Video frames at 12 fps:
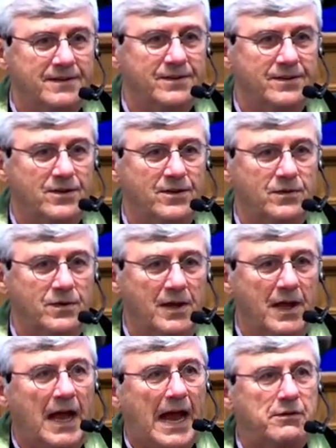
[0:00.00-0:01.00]
You know,
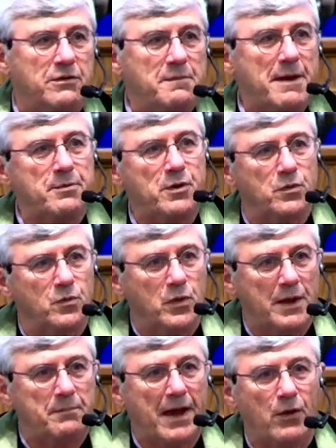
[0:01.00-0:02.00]
I remember
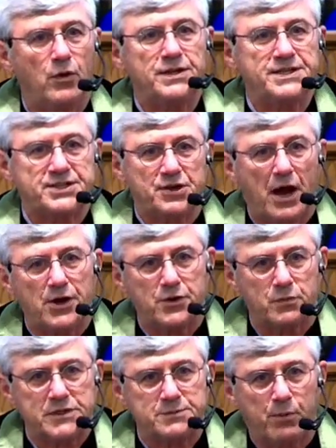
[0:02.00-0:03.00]
when my oldest daughter
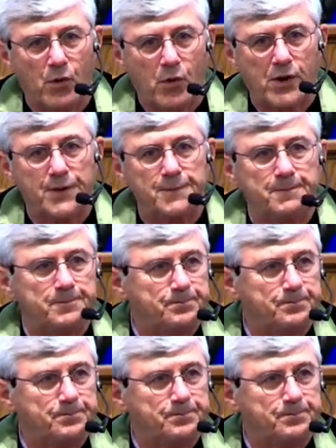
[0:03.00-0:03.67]
was born,